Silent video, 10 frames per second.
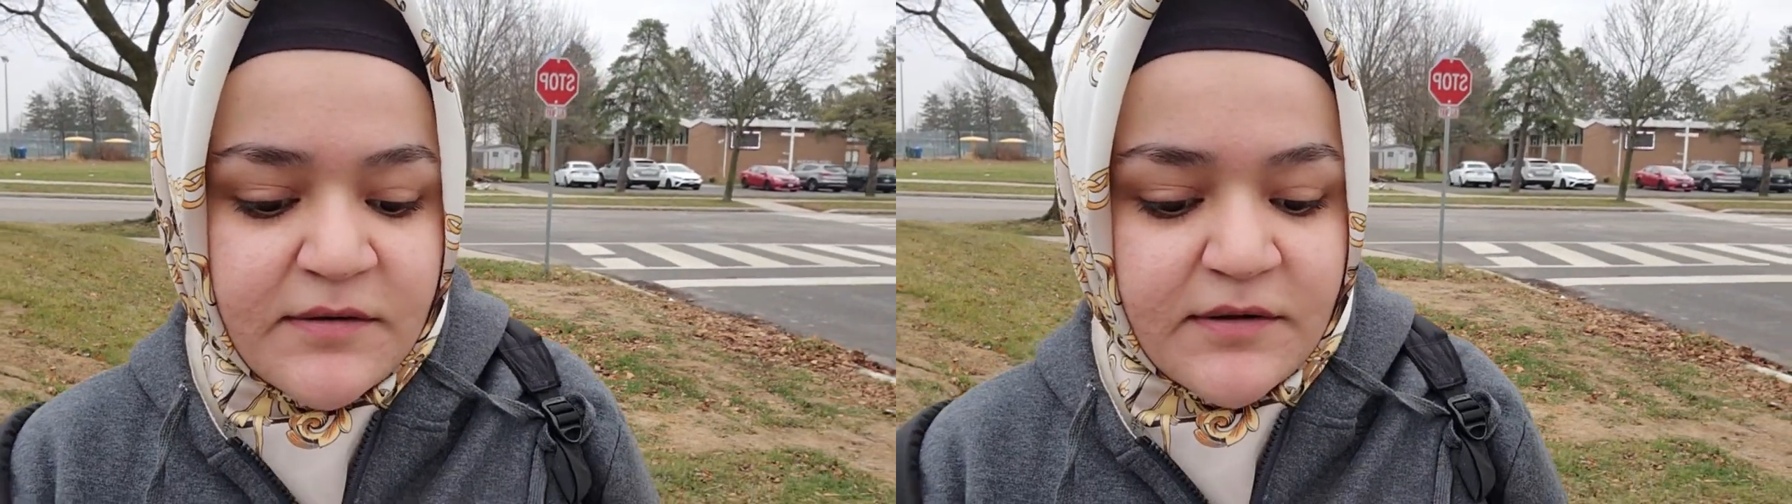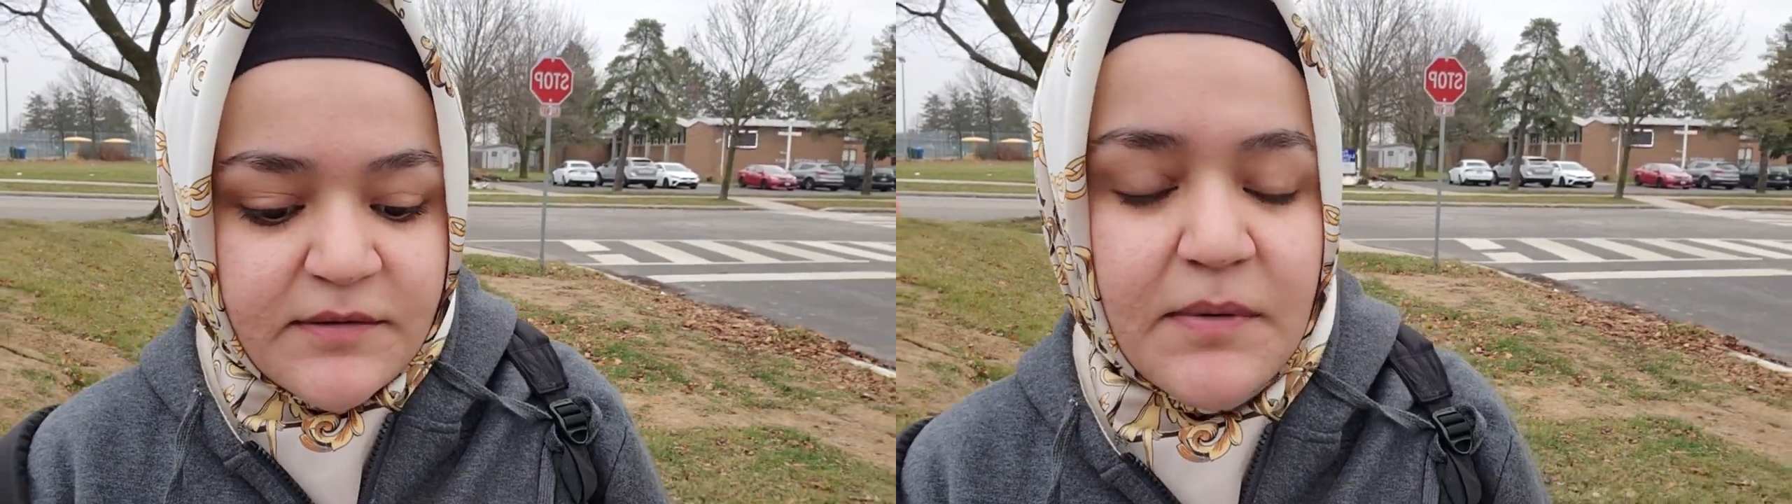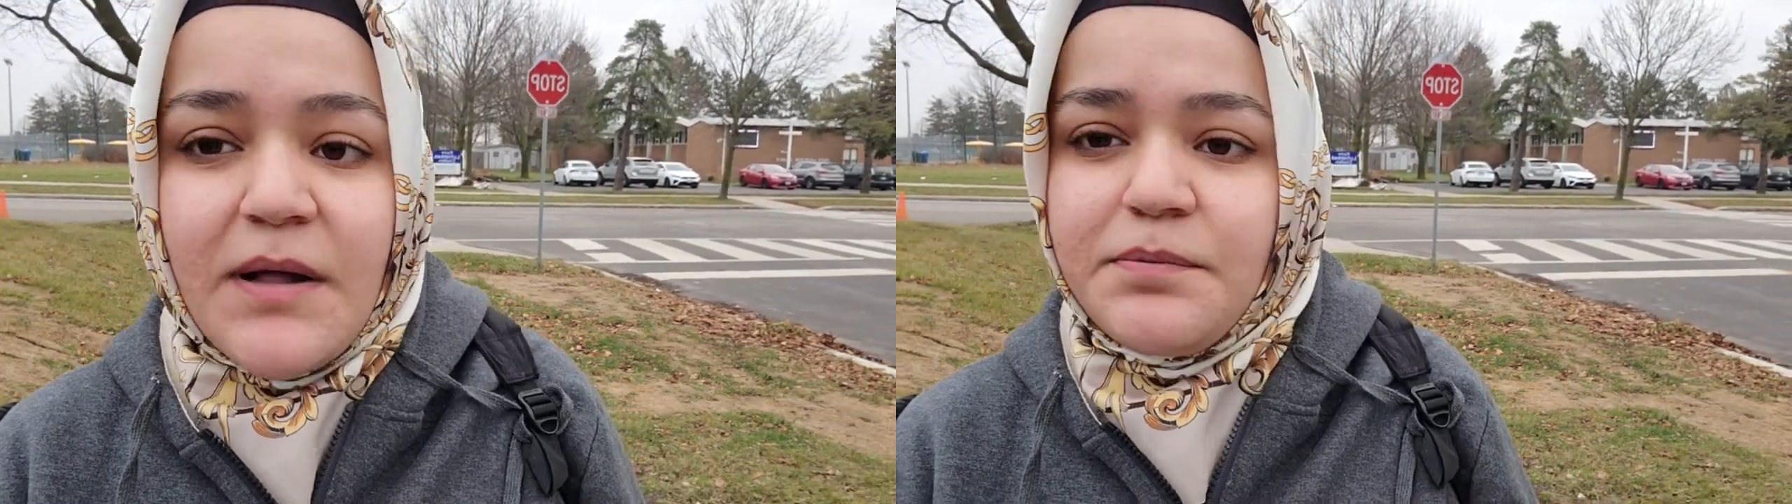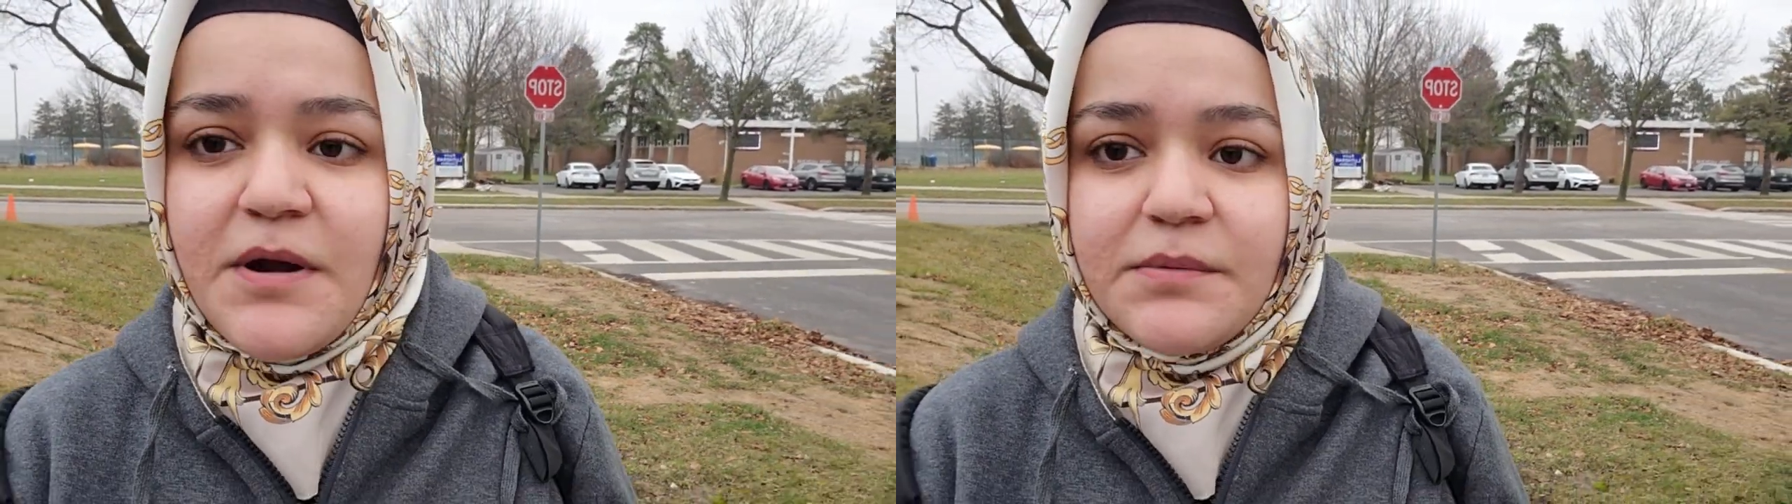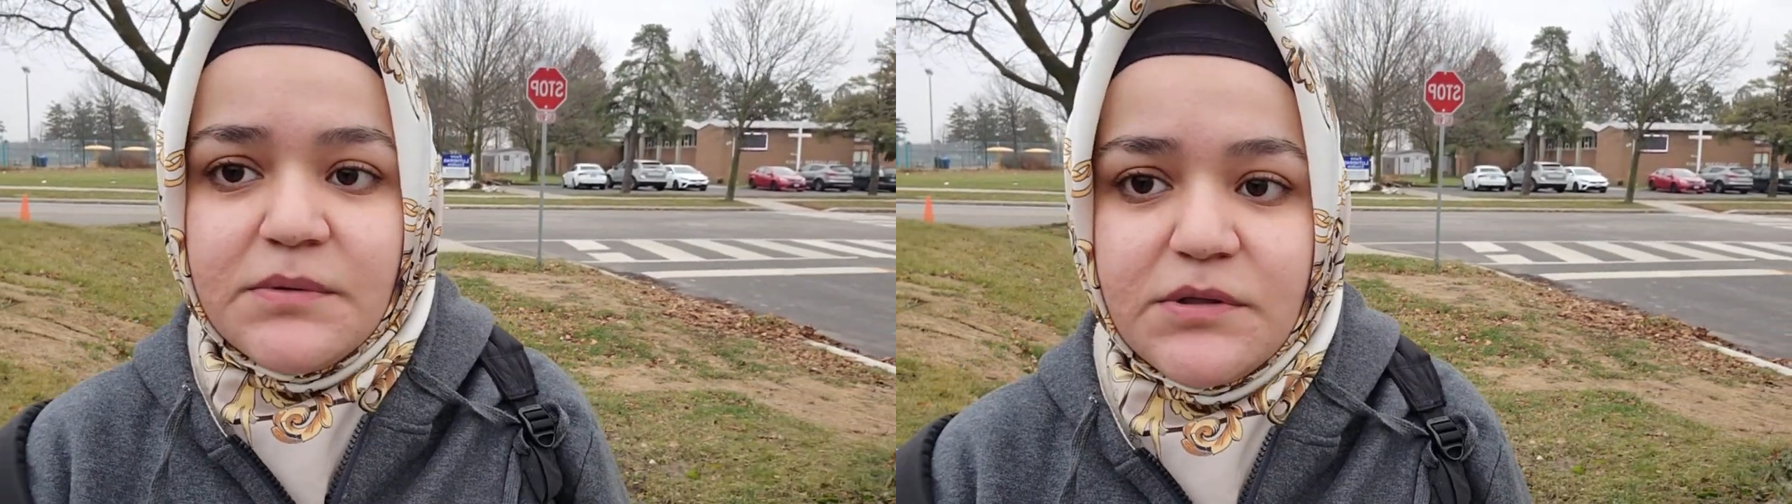I'll
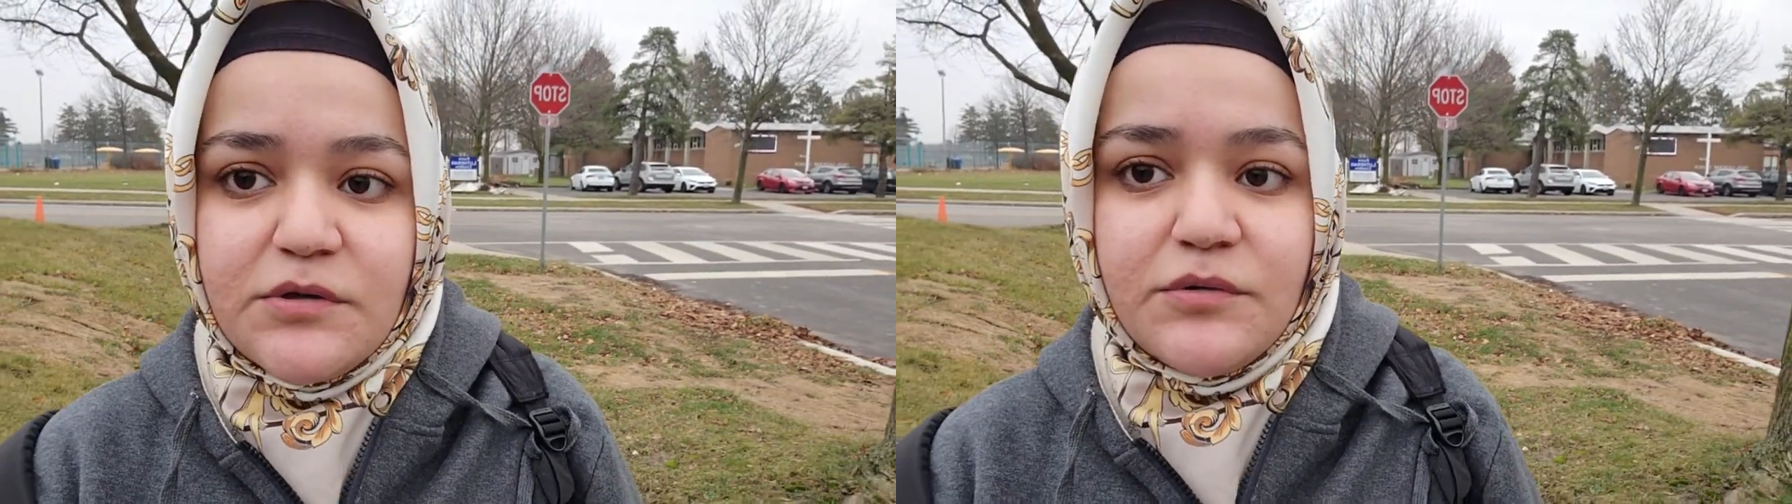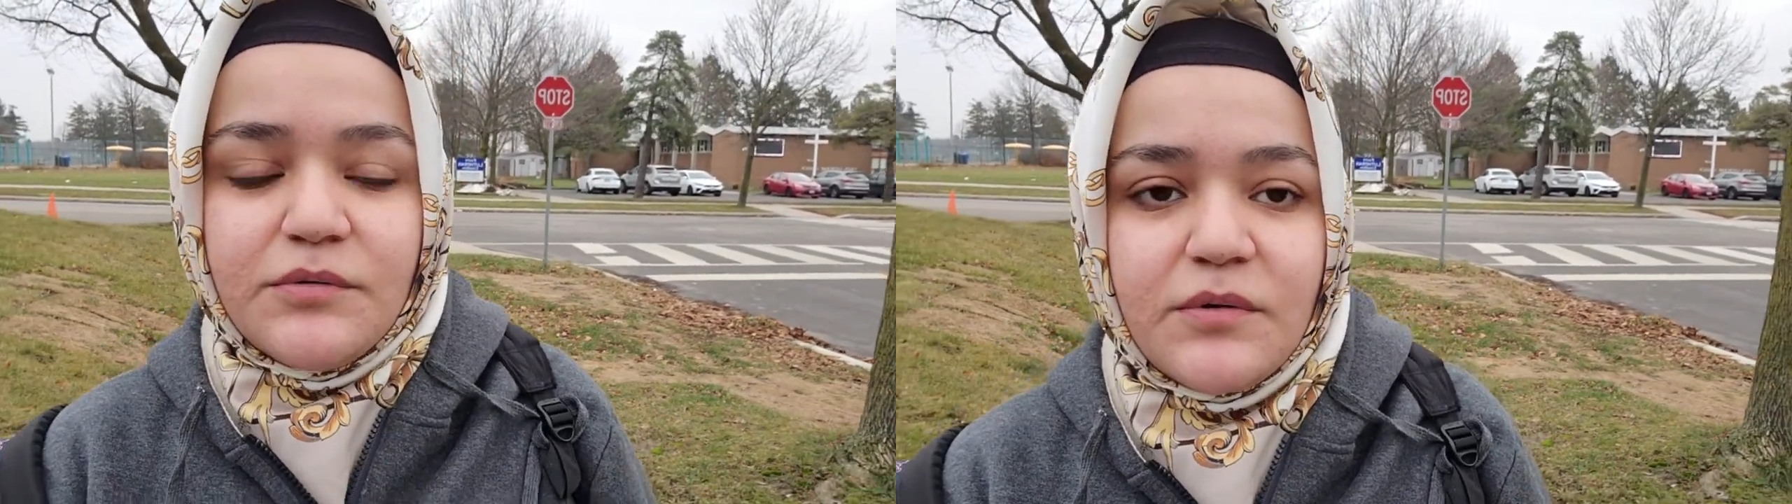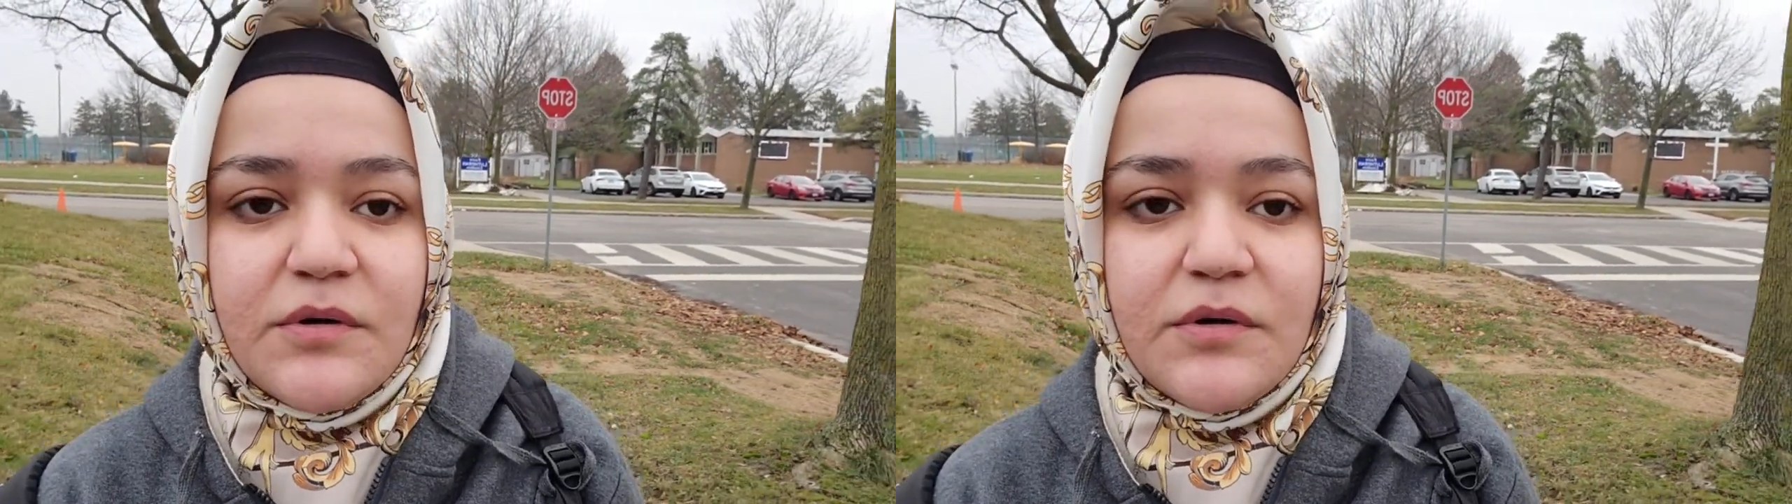probably do